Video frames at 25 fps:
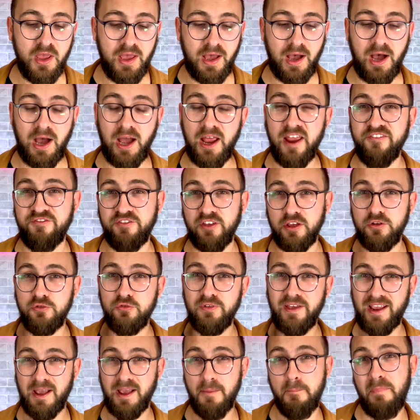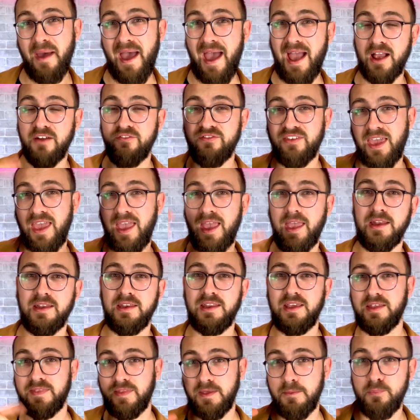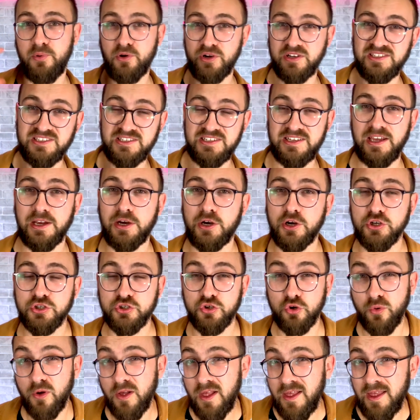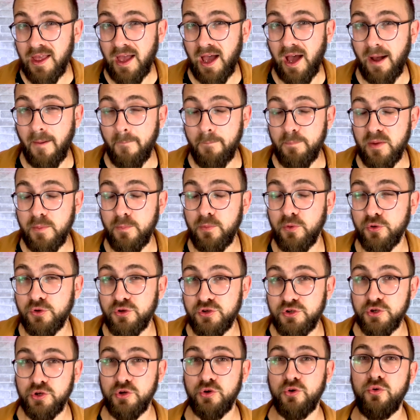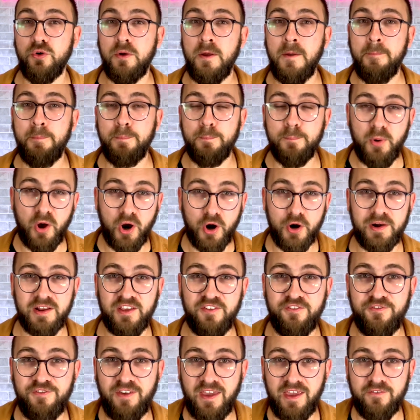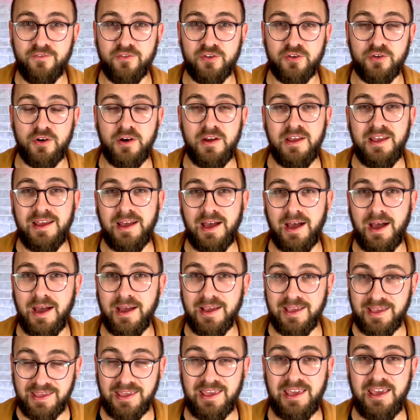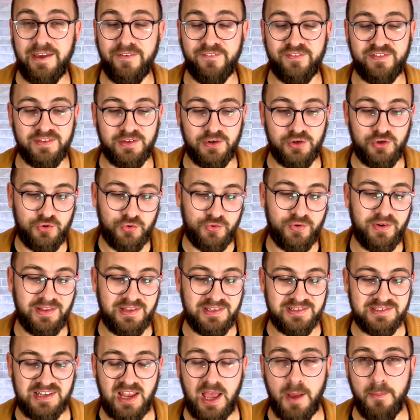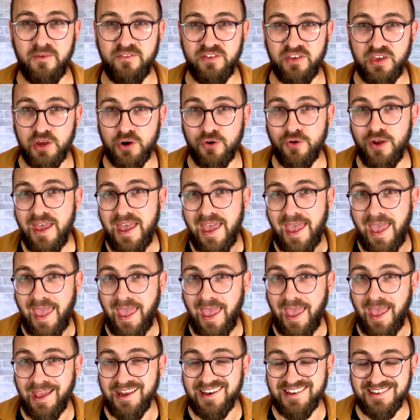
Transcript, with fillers: Uh, if they do like a bag of candy and they put a sticker. So uh, people do party favor uh, gifts during this time of year and